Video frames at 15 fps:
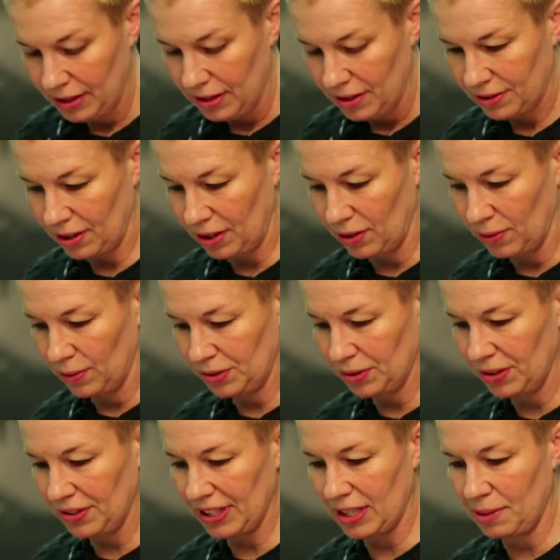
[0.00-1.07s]
So as soon
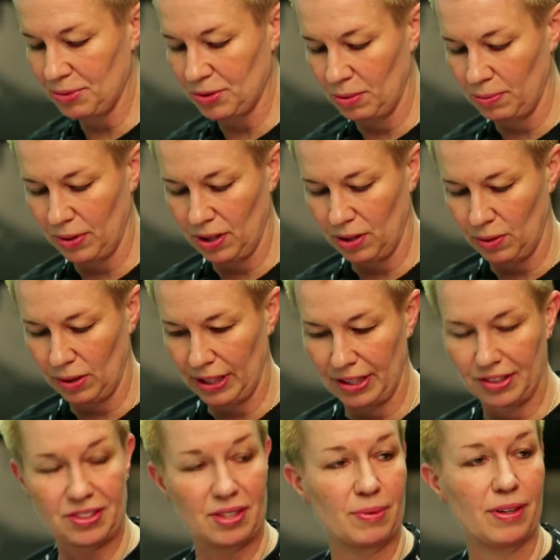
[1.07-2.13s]
as that comes to a boil, we'll let it
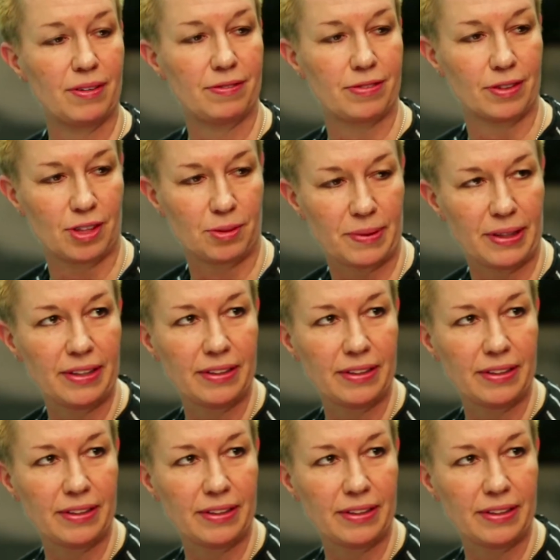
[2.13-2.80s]
simmer for a little bit.